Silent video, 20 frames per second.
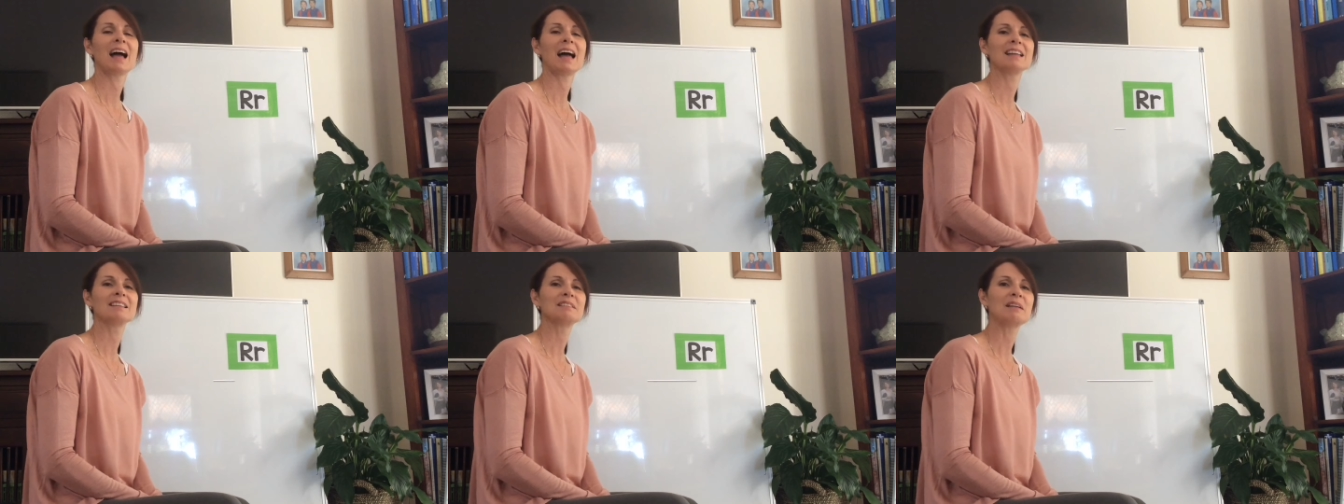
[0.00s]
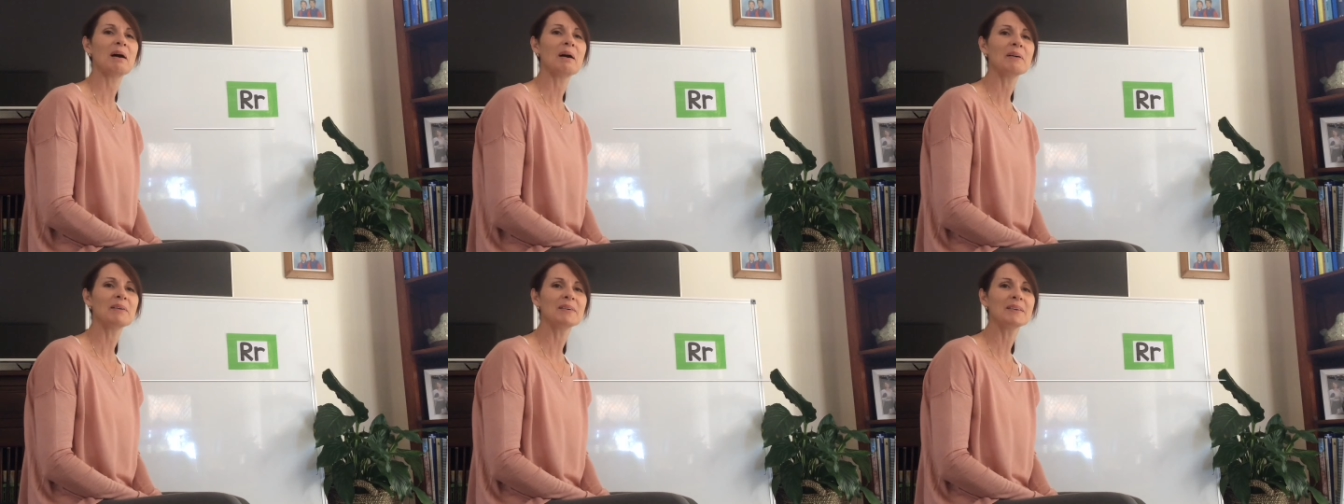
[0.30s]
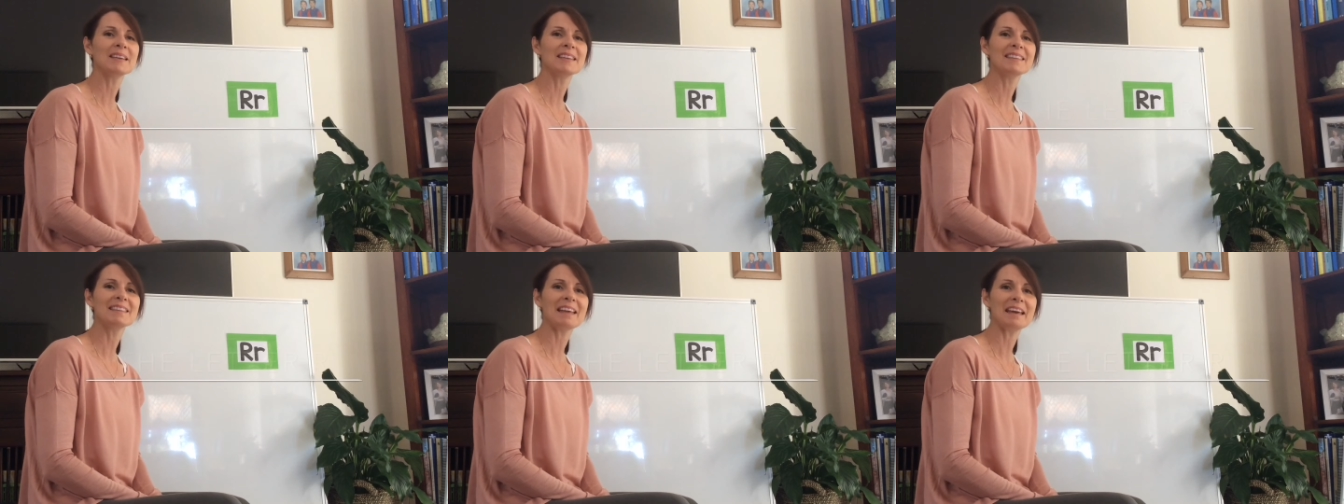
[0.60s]
Hello,
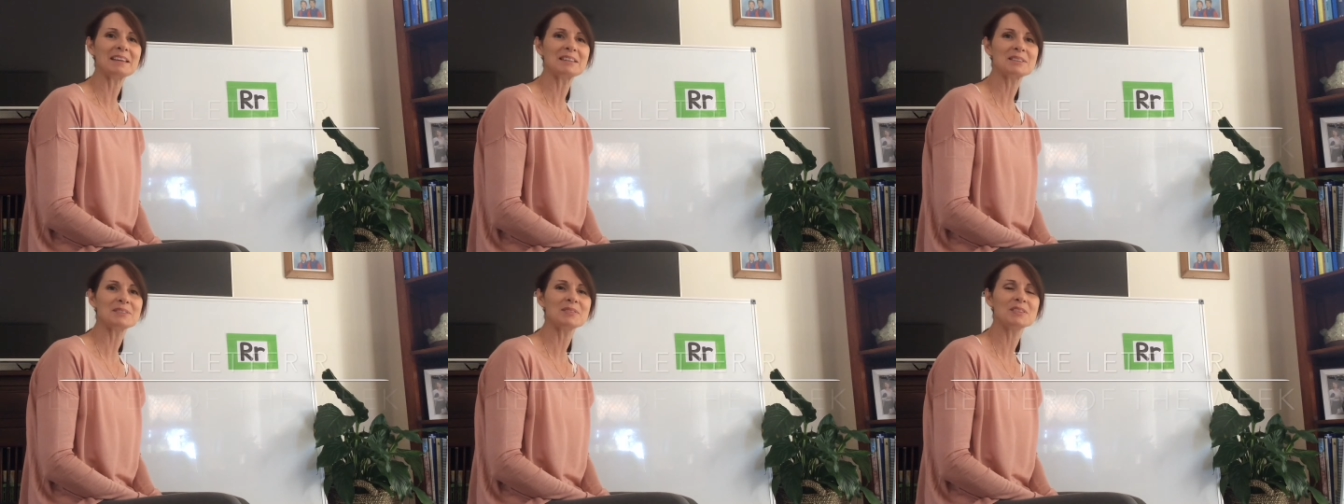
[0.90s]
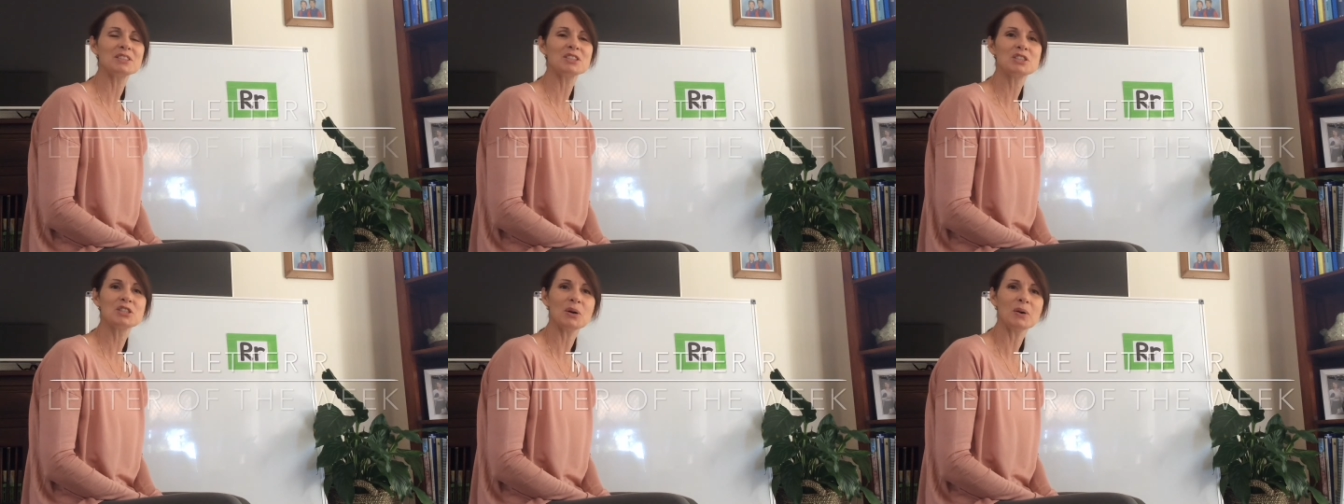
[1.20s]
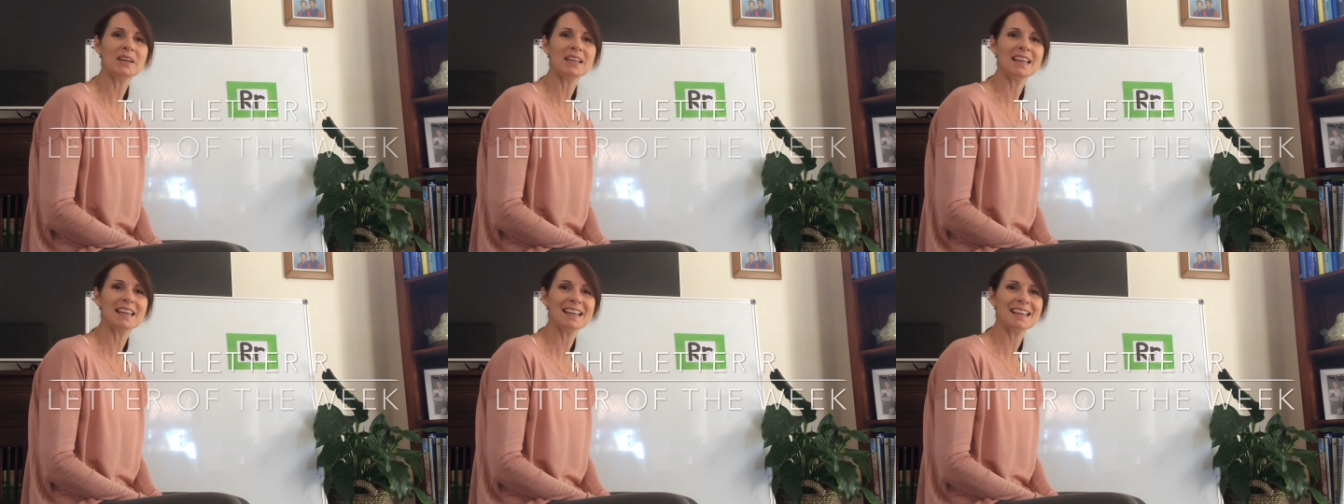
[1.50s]
and thanks for
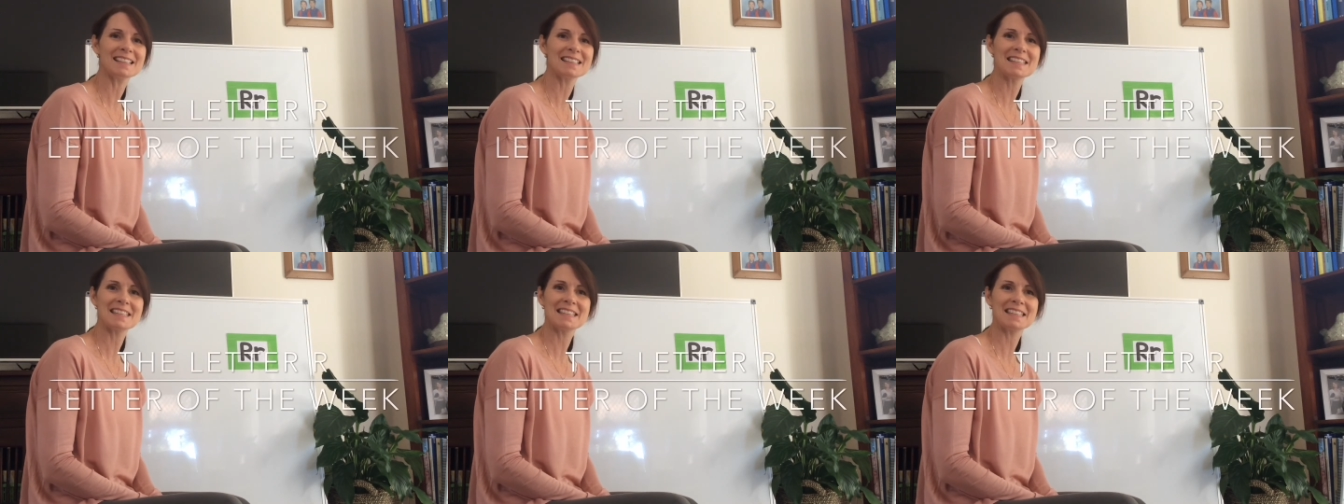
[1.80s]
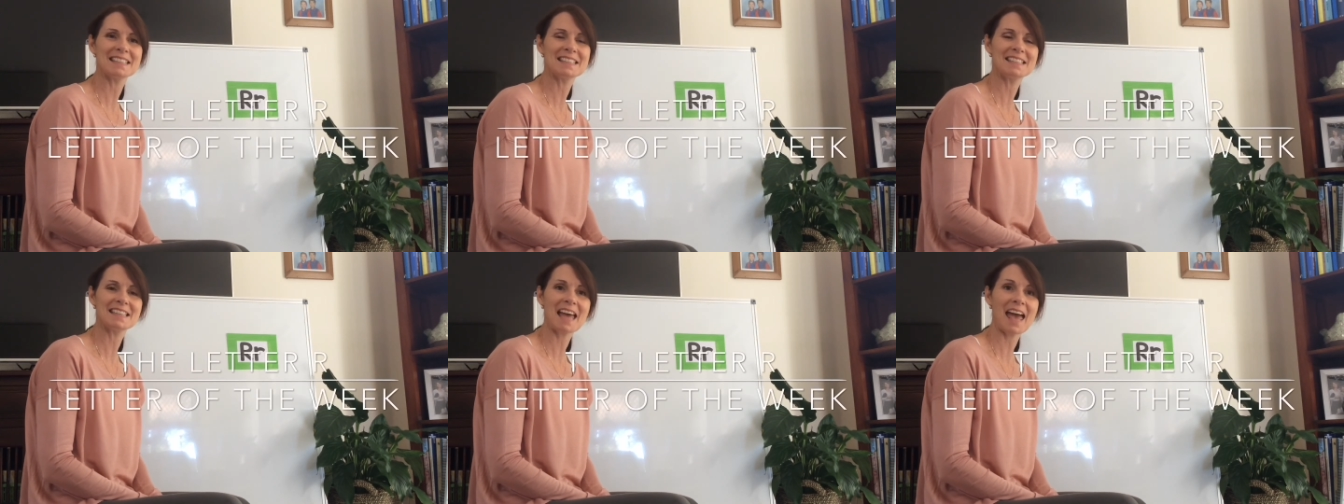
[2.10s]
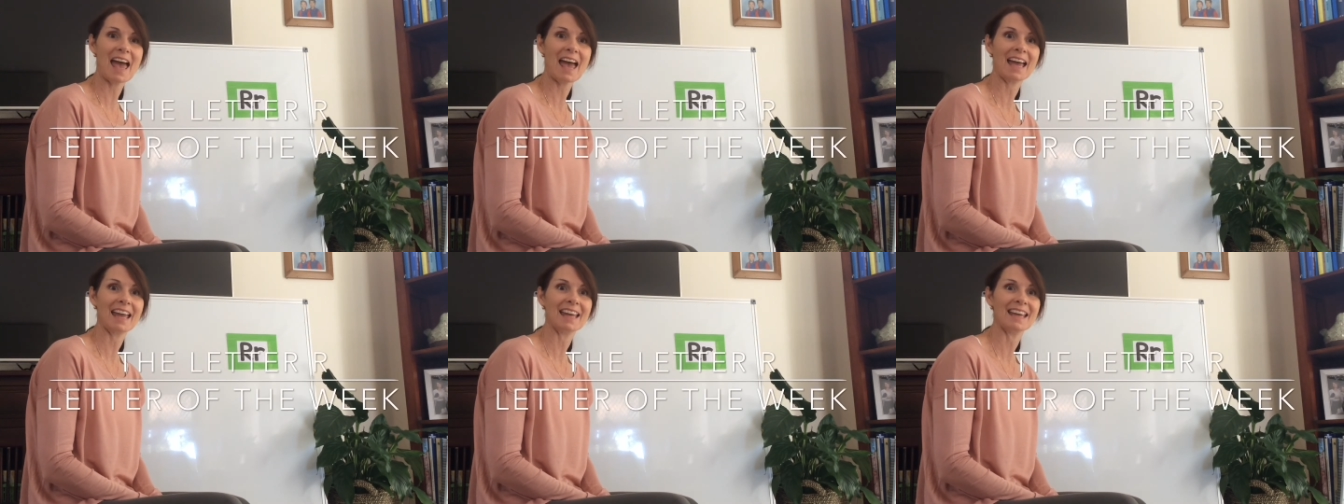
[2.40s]
joining us
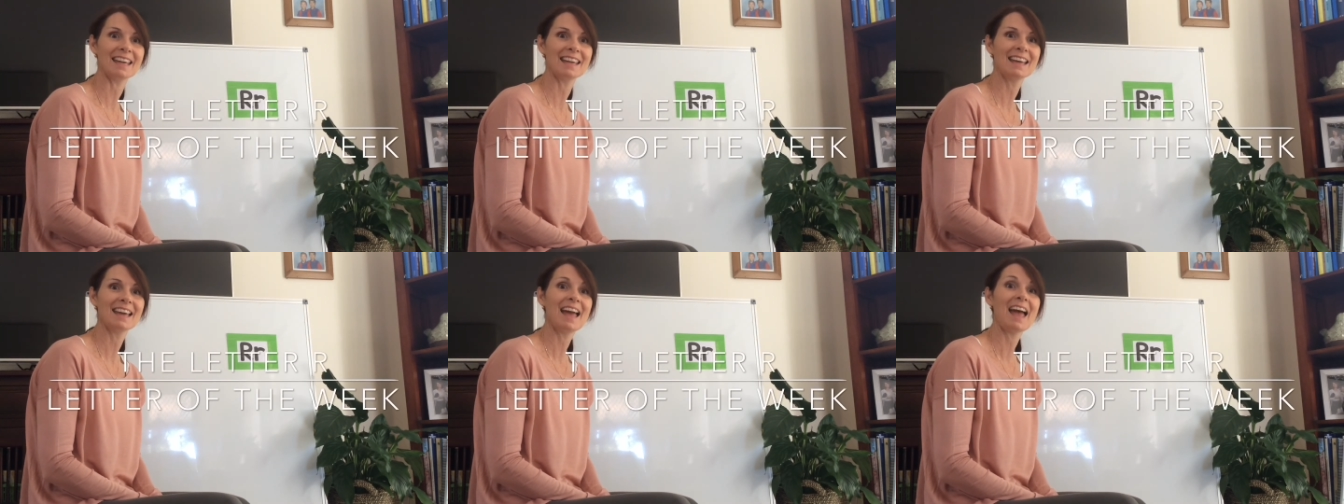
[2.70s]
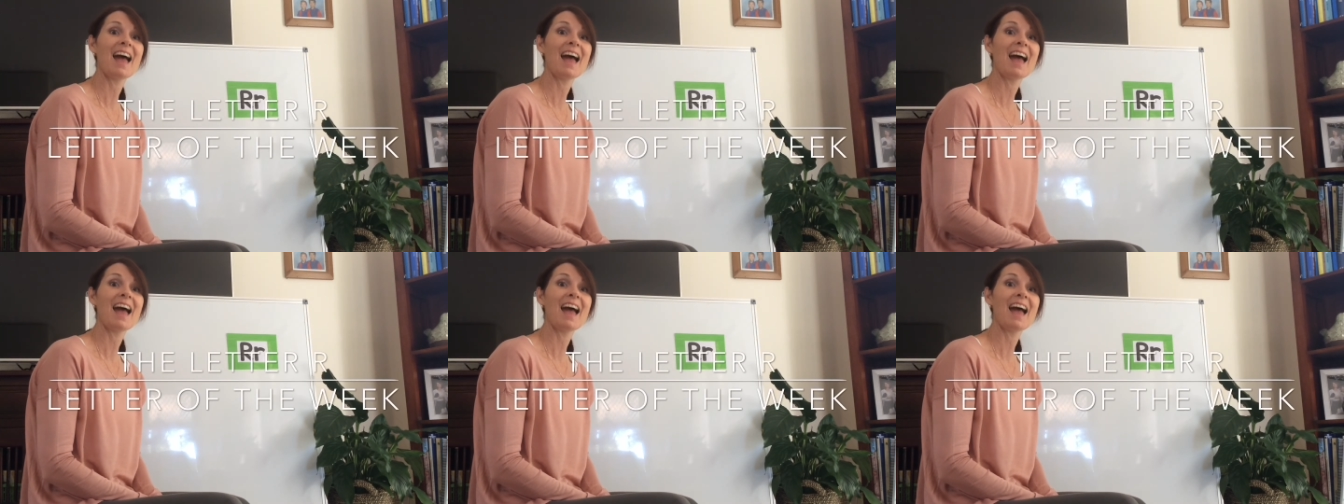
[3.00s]
today.